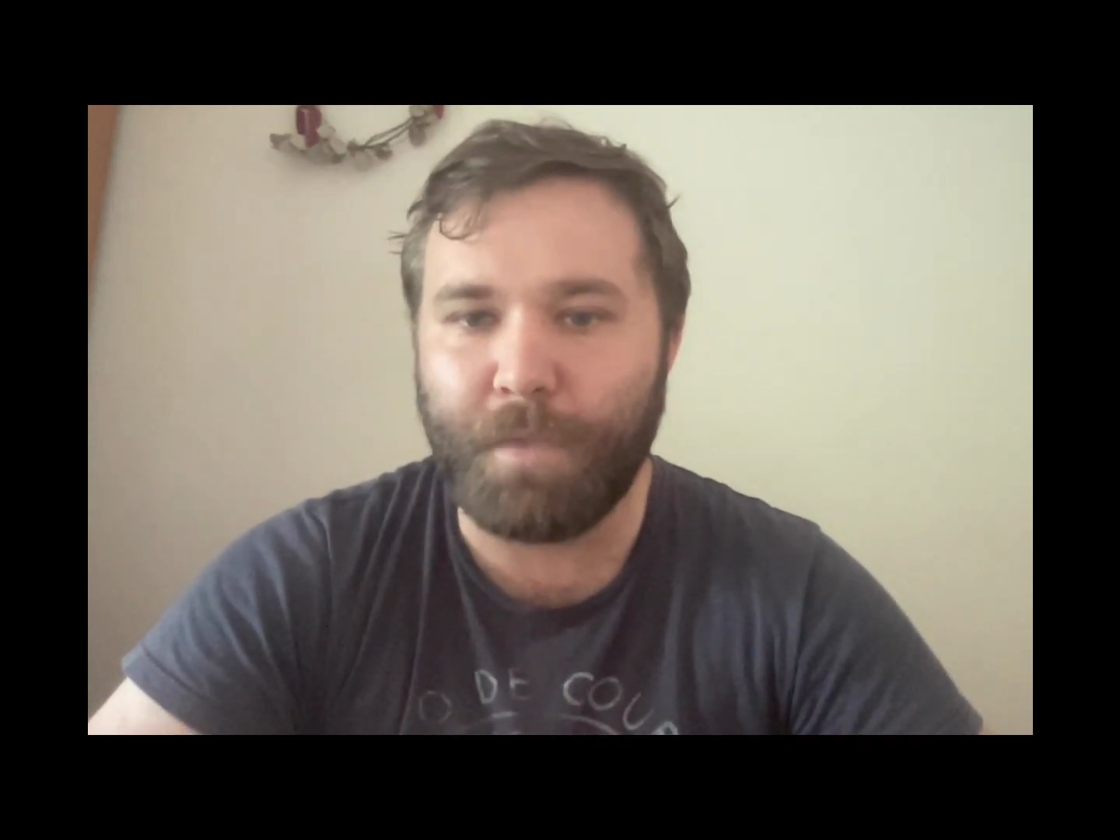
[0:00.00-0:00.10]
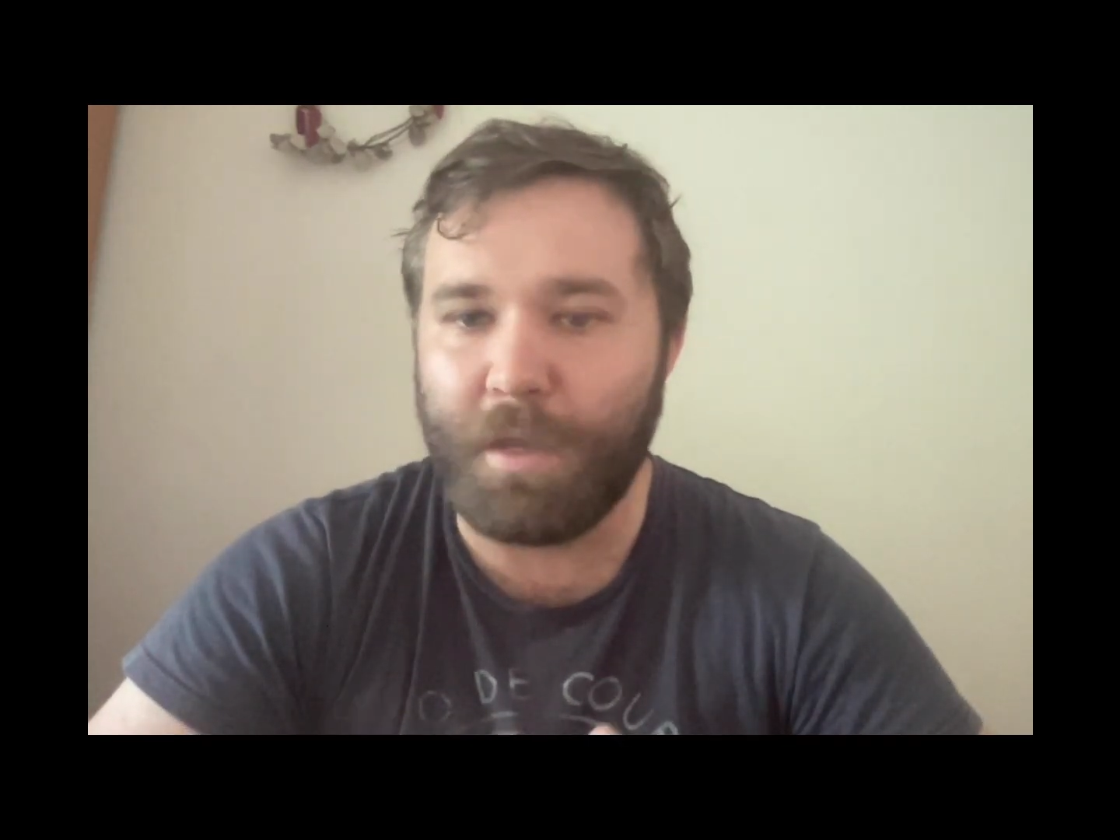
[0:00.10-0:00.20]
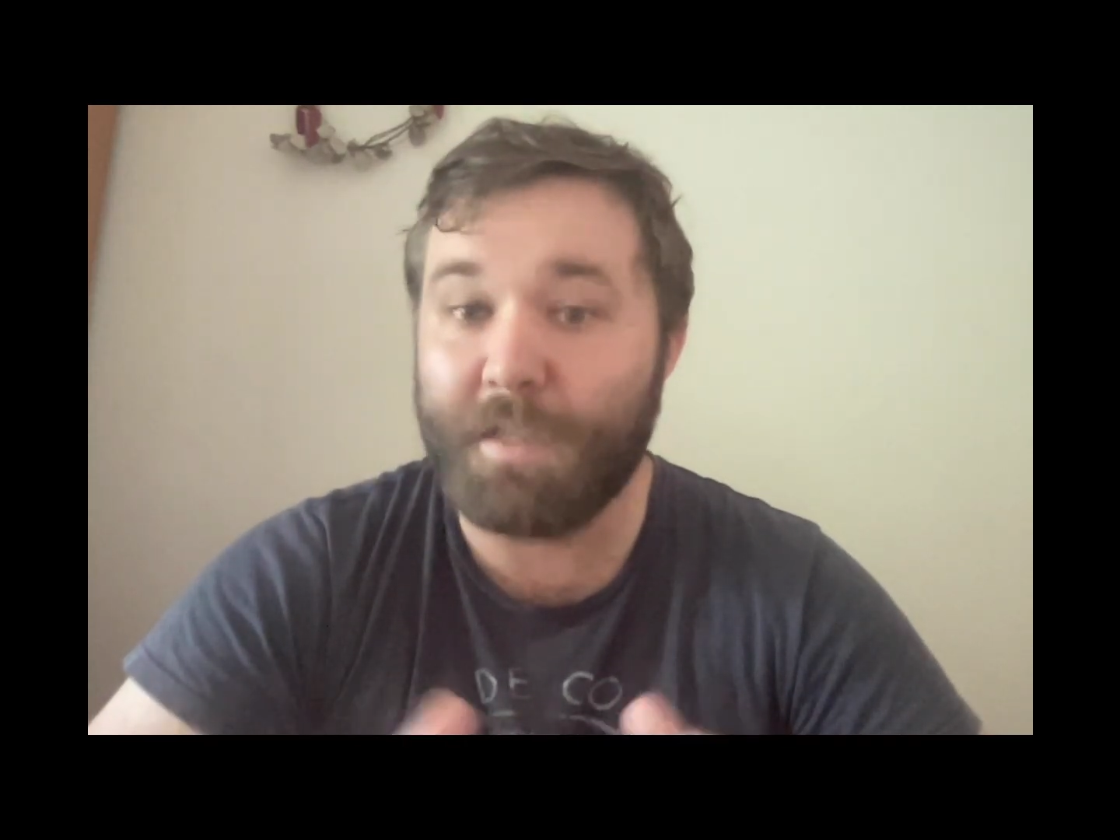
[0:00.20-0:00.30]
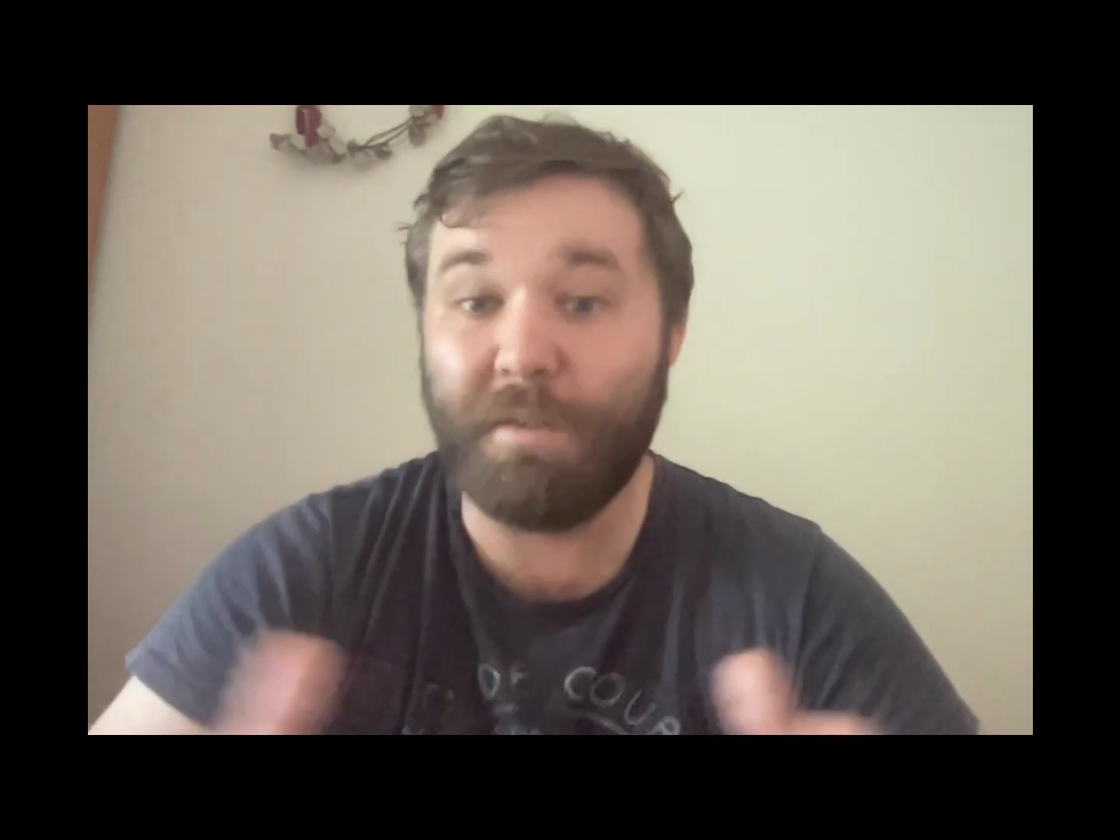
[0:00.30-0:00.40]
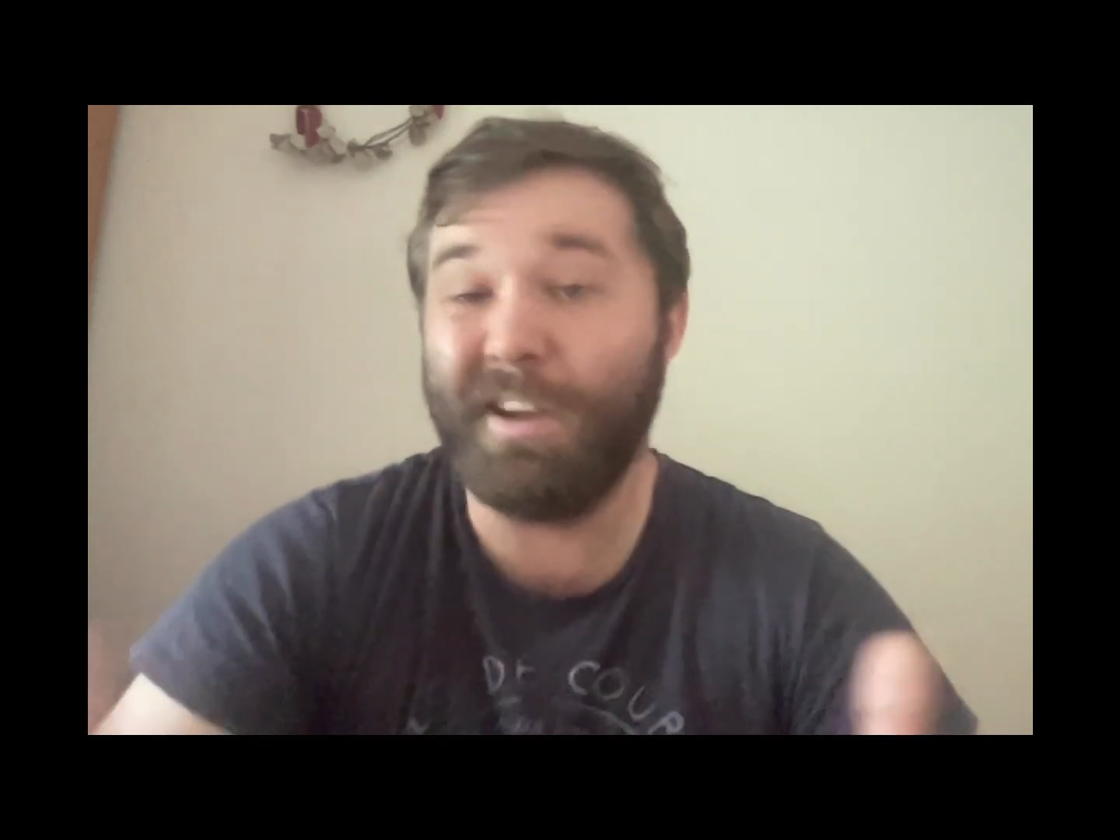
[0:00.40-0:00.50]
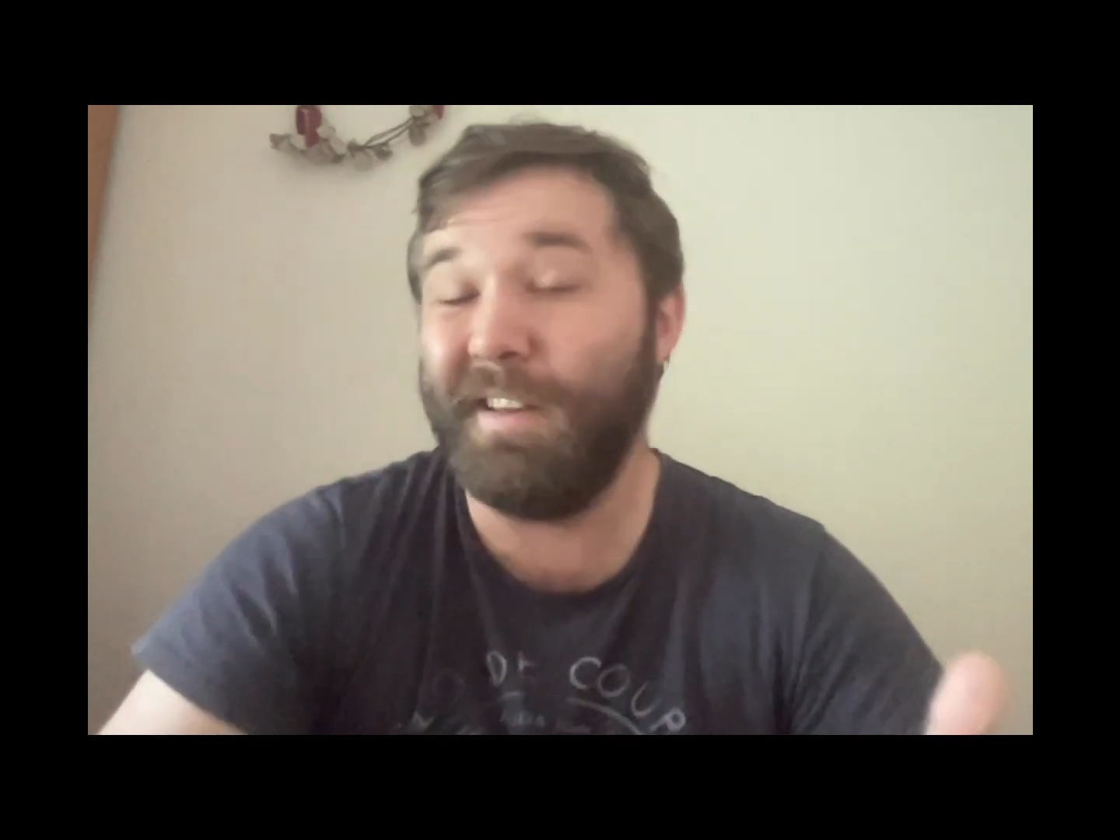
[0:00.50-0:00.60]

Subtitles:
Is there a